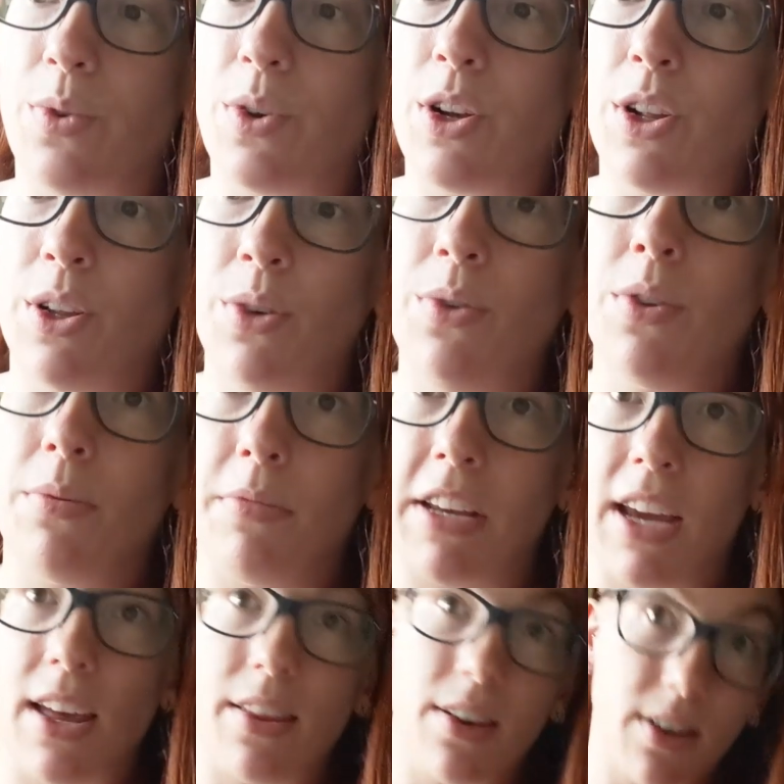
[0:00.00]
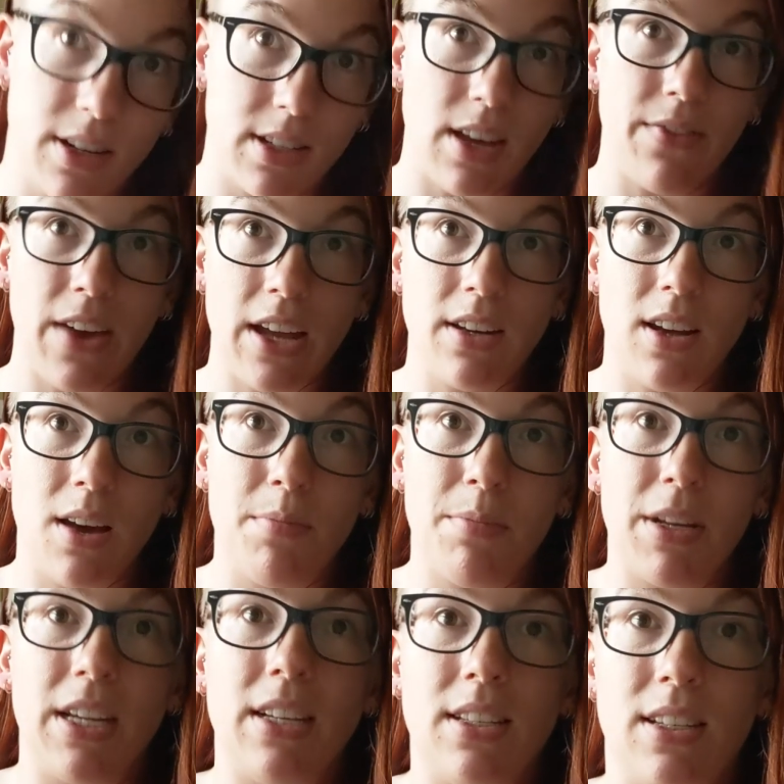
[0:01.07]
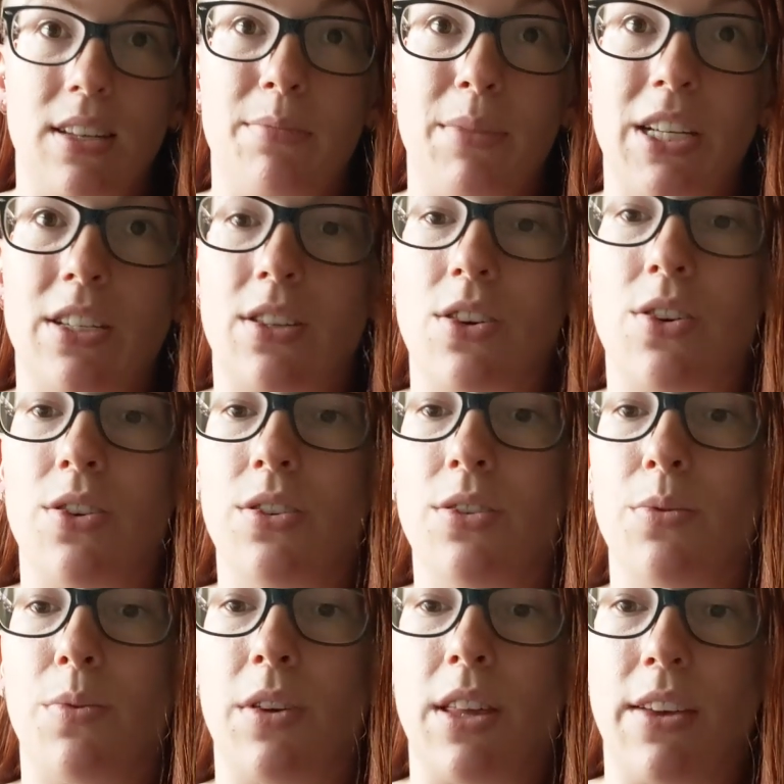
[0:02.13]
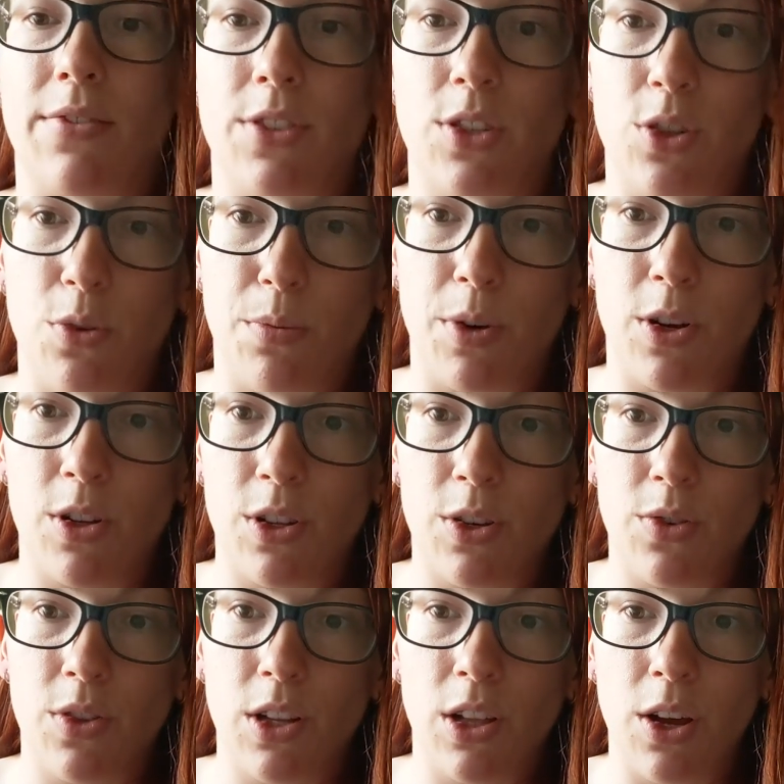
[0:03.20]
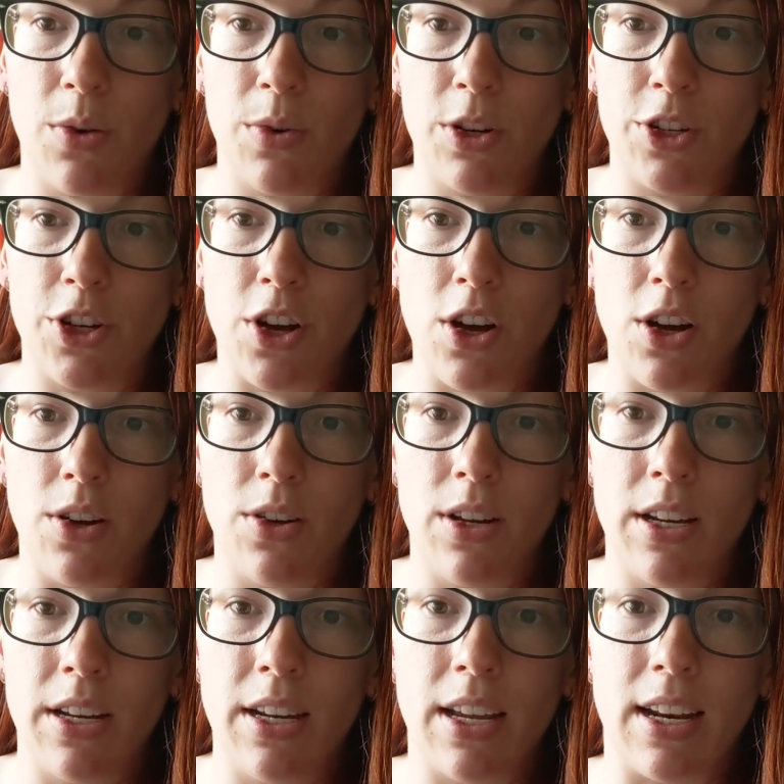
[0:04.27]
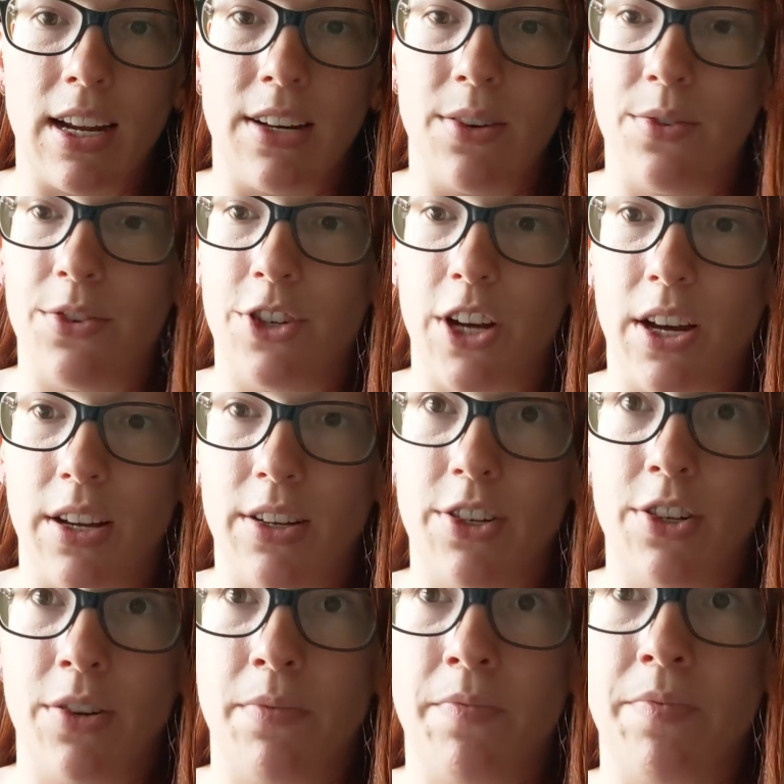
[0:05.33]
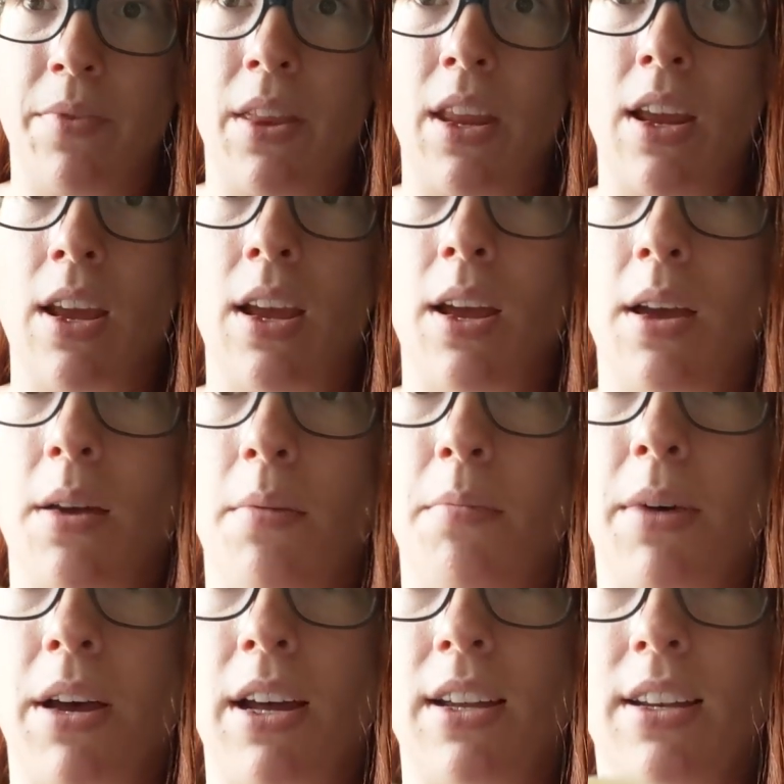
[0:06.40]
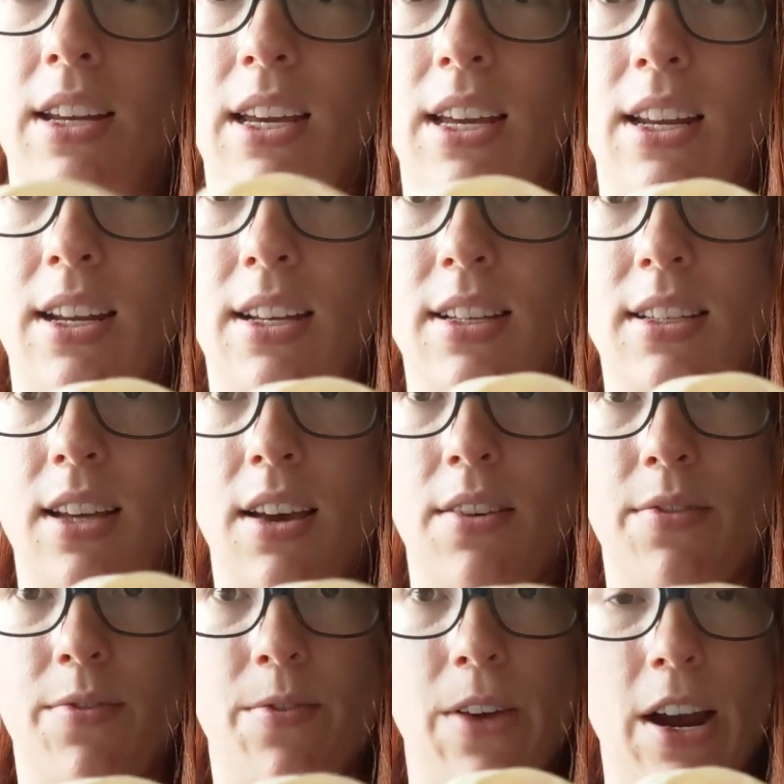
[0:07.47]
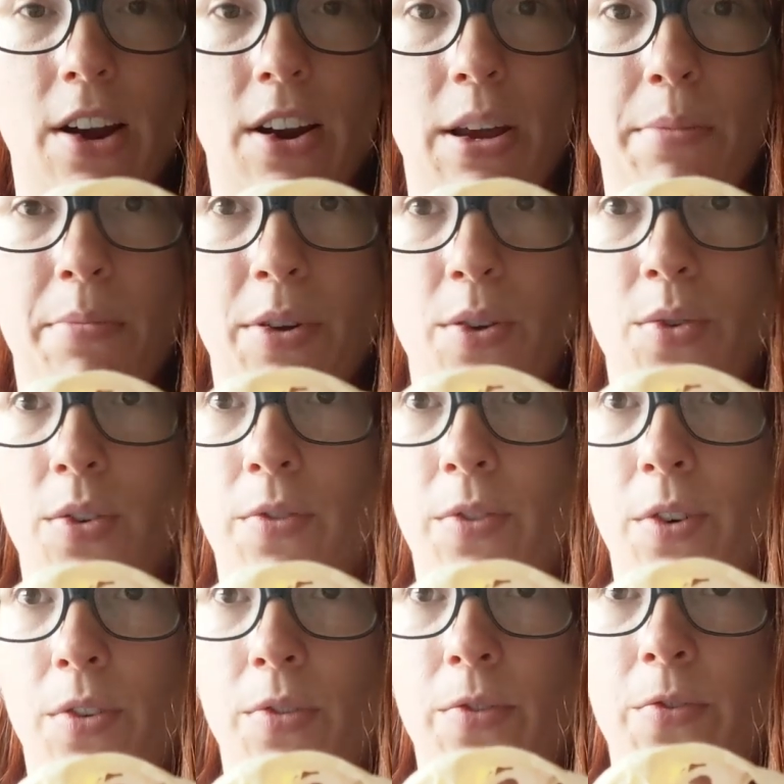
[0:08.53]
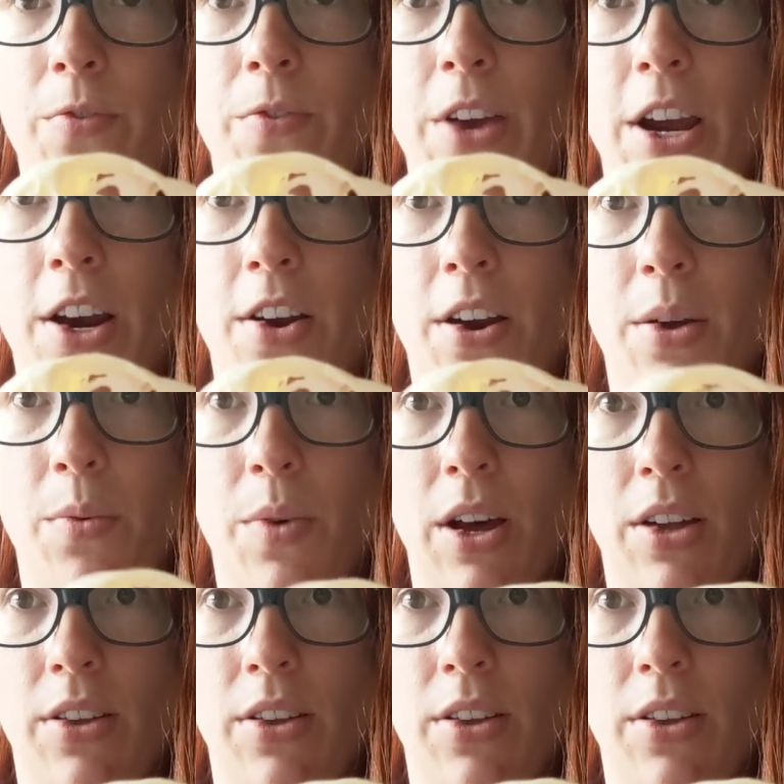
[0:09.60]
you glue them together, because I've had companies send me skulls where they've super glued the lower jaw on and I don't judge. But it is a very beautiful, very